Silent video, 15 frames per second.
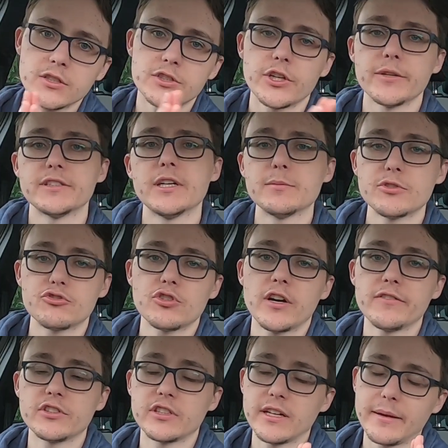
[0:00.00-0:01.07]
So in terms of
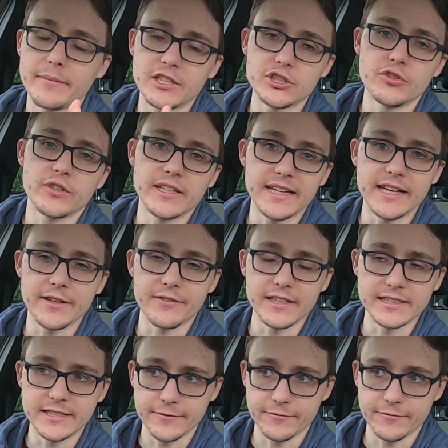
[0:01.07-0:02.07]
driving dynamics, you're not going to get anything